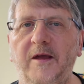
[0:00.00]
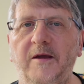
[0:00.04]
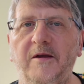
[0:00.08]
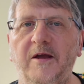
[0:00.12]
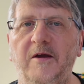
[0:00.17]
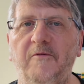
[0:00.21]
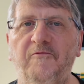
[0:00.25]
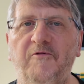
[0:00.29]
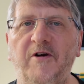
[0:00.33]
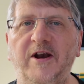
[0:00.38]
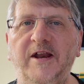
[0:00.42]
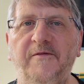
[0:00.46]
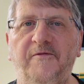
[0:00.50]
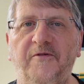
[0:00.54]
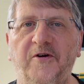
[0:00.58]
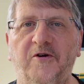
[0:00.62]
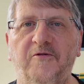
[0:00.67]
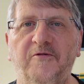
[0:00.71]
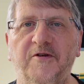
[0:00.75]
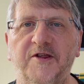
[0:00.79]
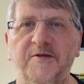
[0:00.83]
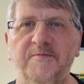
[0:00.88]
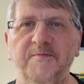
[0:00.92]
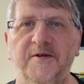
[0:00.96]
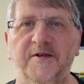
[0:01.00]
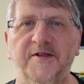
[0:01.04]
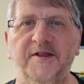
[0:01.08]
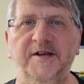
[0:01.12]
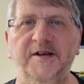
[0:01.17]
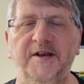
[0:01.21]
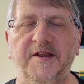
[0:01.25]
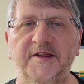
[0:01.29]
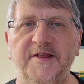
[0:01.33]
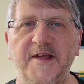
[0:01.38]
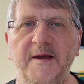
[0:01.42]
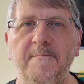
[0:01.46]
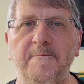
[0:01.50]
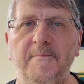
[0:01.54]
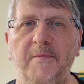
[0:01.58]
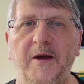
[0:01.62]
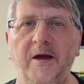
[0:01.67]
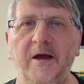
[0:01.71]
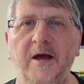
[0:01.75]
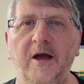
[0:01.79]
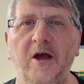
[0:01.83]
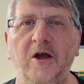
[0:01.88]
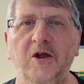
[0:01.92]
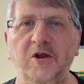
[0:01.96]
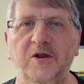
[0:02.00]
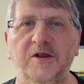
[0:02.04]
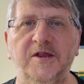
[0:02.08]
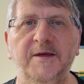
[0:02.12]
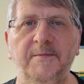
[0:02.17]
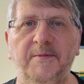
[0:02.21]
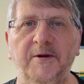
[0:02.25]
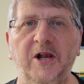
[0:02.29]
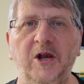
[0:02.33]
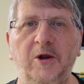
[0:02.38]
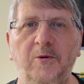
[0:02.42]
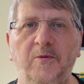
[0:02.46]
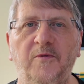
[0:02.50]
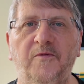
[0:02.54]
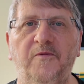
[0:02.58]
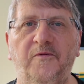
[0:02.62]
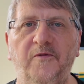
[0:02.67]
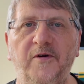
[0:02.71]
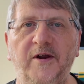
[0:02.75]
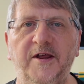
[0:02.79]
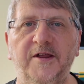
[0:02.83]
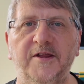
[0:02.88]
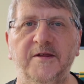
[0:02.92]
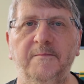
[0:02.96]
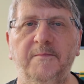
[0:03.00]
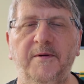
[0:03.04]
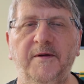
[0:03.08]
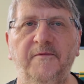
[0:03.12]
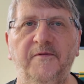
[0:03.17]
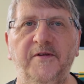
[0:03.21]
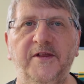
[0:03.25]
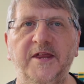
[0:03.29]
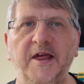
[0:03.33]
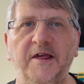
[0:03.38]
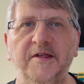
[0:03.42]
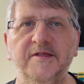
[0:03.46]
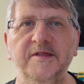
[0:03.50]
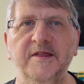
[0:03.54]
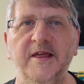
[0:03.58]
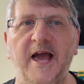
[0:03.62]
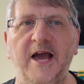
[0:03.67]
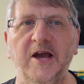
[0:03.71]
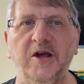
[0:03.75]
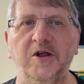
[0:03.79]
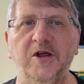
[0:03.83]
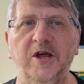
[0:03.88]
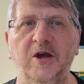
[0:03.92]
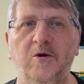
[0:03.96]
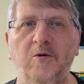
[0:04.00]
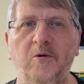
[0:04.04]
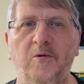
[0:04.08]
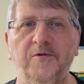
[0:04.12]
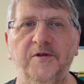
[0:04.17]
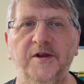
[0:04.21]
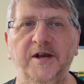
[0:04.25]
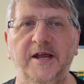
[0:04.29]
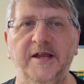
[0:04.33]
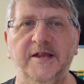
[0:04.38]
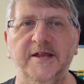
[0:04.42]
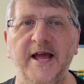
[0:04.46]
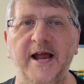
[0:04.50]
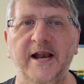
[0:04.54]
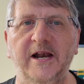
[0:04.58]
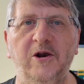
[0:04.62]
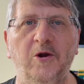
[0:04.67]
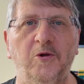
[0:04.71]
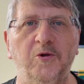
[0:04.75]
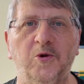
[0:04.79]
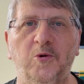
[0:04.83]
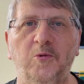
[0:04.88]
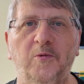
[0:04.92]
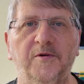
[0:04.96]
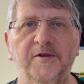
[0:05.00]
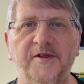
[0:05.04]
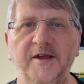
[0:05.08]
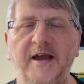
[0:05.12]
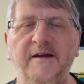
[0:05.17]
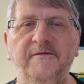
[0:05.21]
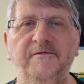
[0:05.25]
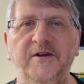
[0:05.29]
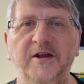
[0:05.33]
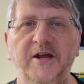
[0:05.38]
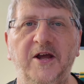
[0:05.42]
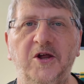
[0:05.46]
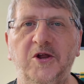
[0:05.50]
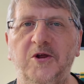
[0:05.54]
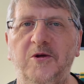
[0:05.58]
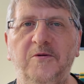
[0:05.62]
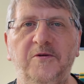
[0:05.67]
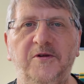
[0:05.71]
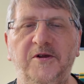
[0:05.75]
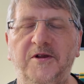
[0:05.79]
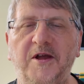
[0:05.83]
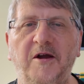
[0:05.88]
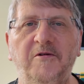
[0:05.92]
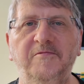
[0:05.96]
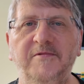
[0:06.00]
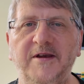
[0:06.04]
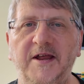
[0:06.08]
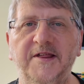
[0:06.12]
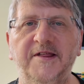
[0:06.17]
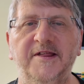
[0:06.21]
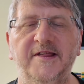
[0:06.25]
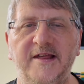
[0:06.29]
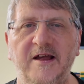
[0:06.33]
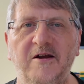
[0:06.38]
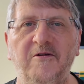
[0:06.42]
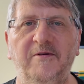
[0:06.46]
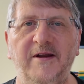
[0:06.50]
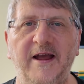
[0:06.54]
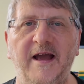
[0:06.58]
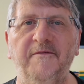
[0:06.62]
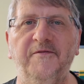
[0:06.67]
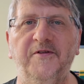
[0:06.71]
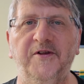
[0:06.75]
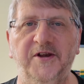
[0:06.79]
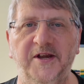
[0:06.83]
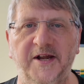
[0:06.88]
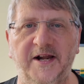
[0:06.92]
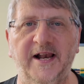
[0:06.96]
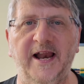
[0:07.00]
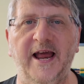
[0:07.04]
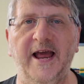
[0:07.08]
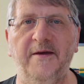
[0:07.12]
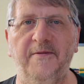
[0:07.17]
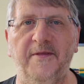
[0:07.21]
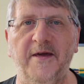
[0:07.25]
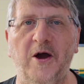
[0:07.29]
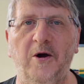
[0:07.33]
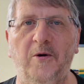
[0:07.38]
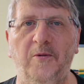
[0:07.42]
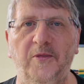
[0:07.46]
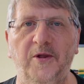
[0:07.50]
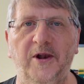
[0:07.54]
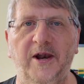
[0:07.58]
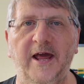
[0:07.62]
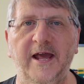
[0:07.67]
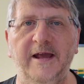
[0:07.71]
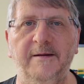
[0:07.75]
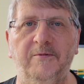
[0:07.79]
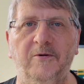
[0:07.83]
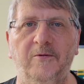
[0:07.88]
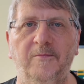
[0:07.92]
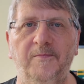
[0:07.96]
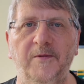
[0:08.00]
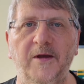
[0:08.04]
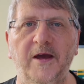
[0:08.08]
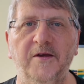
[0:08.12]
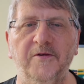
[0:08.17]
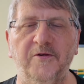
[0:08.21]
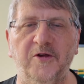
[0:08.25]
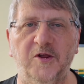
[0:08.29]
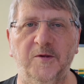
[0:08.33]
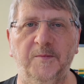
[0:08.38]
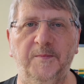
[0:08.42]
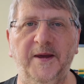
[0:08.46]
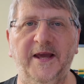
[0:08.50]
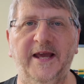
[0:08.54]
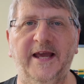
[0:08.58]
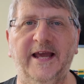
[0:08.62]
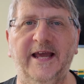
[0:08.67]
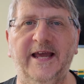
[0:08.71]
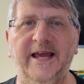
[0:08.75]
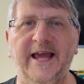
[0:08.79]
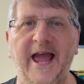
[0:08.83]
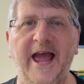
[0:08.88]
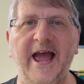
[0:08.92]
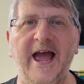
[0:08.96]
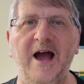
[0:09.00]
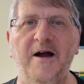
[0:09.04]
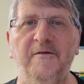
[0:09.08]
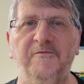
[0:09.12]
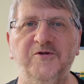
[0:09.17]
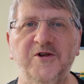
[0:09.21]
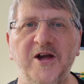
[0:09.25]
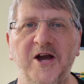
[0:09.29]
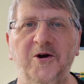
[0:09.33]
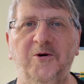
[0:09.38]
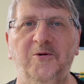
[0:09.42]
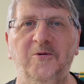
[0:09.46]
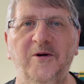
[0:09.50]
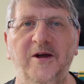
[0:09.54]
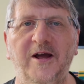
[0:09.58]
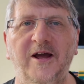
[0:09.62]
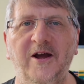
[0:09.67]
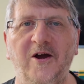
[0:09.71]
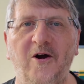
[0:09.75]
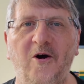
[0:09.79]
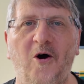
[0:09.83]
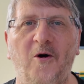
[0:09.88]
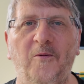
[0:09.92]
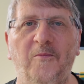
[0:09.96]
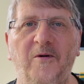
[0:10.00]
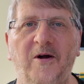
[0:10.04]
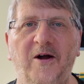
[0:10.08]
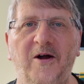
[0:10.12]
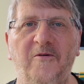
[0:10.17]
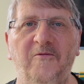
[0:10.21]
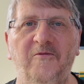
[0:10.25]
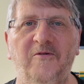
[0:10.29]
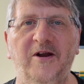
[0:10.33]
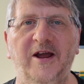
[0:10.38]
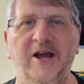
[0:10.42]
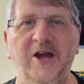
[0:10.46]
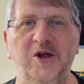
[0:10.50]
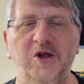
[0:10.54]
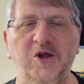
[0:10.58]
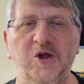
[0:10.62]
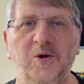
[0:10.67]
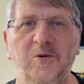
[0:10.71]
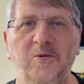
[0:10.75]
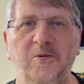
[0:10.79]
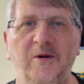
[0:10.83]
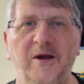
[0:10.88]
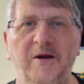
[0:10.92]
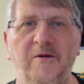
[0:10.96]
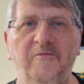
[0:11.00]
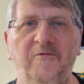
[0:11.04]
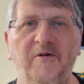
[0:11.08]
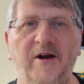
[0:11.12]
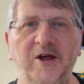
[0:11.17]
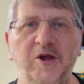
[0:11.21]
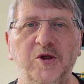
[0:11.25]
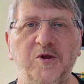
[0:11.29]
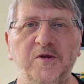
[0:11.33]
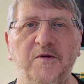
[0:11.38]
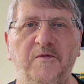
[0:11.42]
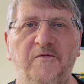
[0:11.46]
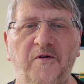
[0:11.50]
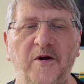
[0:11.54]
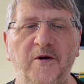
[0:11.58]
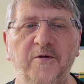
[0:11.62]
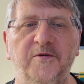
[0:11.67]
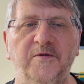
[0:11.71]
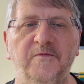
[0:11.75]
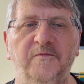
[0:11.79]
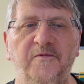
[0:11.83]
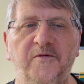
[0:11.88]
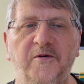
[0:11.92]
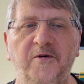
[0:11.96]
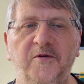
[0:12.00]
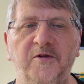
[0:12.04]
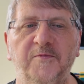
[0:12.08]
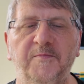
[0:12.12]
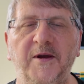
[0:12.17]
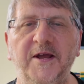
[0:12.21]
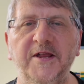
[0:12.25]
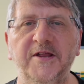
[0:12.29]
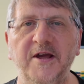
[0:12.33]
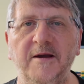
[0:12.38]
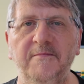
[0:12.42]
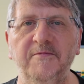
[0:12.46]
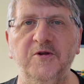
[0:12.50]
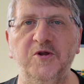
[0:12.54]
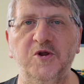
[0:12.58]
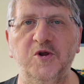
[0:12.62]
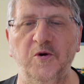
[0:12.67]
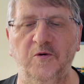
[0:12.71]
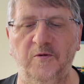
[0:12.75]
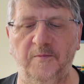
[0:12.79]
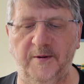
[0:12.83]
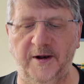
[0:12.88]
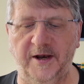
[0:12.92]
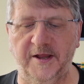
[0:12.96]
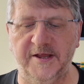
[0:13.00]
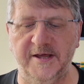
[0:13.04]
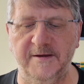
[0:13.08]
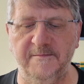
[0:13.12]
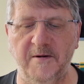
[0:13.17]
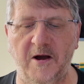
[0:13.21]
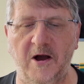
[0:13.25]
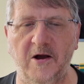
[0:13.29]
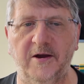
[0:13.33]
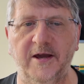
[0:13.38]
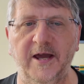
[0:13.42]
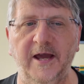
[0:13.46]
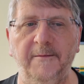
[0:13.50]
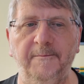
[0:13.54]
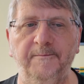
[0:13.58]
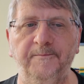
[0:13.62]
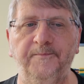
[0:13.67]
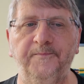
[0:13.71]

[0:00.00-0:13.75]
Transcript: ready for Christmas in December, typically we'll freeze them, but it doesn't actually cause any technological or safety issues. You don't necessarily have to declare that on the label. So there's a big get out of jail issue in relation to frozen foods. But in terms of durability marking,